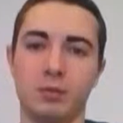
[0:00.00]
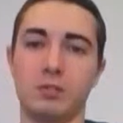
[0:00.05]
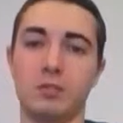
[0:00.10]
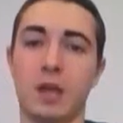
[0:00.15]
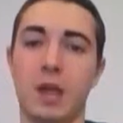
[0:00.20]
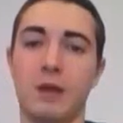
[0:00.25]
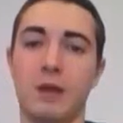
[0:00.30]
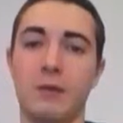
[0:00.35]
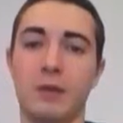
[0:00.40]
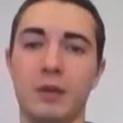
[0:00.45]

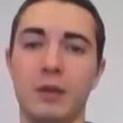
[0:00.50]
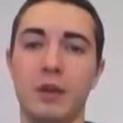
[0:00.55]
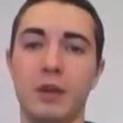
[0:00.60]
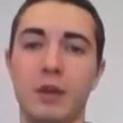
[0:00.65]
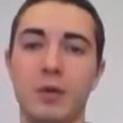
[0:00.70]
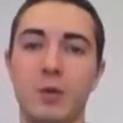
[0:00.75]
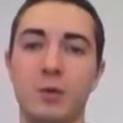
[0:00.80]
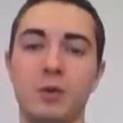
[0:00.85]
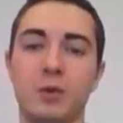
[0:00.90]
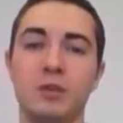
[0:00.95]
styrene,
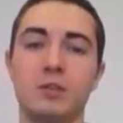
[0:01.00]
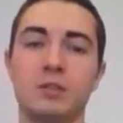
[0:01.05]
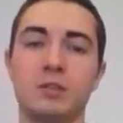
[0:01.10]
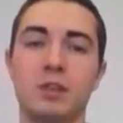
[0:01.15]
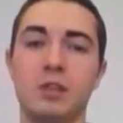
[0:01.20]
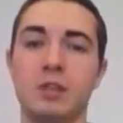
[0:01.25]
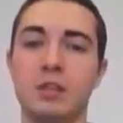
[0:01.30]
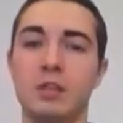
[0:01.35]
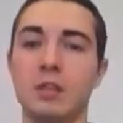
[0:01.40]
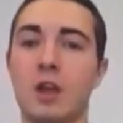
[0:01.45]
we will
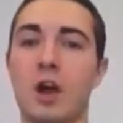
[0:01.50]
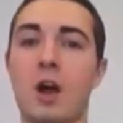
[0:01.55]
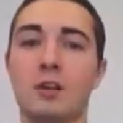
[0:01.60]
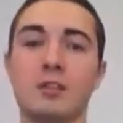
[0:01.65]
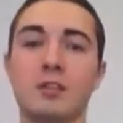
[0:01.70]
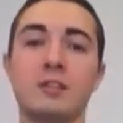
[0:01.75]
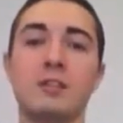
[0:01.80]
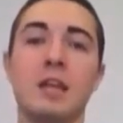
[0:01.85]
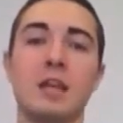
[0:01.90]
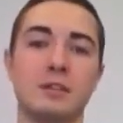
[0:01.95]
consider the
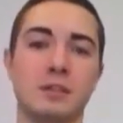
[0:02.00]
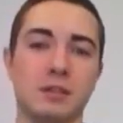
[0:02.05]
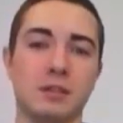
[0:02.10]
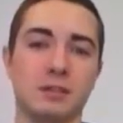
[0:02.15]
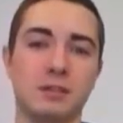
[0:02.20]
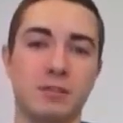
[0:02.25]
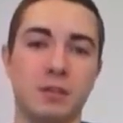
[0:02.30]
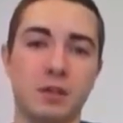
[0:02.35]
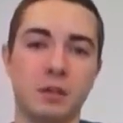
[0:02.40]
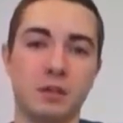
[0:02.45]

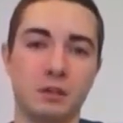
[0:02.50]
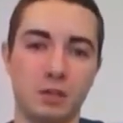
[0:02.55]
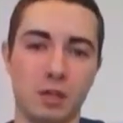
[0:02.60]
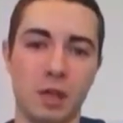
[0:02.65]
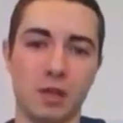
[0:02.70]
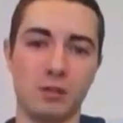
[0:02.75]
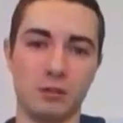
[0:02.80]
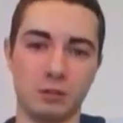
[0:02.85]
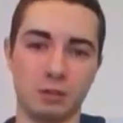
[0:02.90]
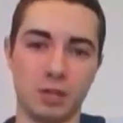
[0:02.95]
oxidative
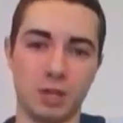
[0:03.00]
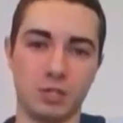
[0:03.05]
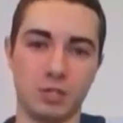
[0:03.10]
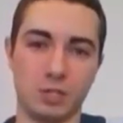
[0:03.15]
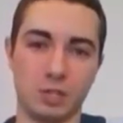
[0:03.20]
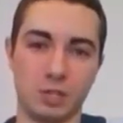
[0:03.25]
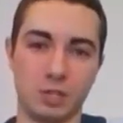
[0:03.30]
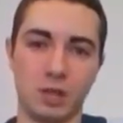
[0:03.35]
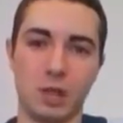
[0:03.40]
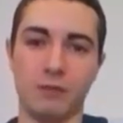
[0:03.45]

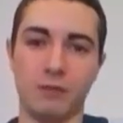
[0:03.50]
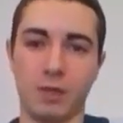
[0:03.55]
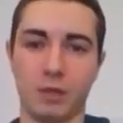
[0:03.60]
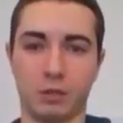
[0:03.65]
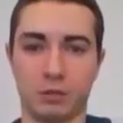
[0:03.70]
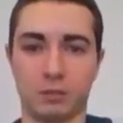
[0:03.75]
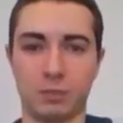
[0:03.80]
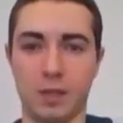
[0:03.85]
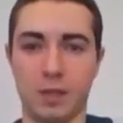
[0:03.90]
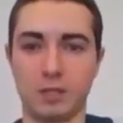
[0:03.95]
dehydrogenation of
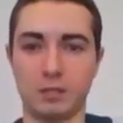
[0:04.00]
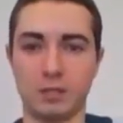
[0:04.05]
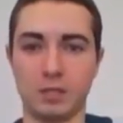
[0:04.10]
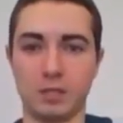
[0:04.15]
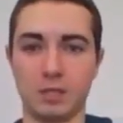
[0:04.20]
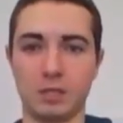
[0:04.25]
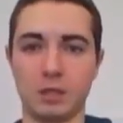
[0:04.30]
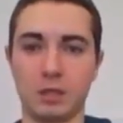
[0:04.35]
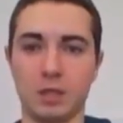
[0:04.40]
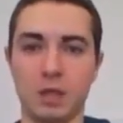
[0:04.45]

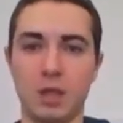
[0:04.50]
ethylbenzene.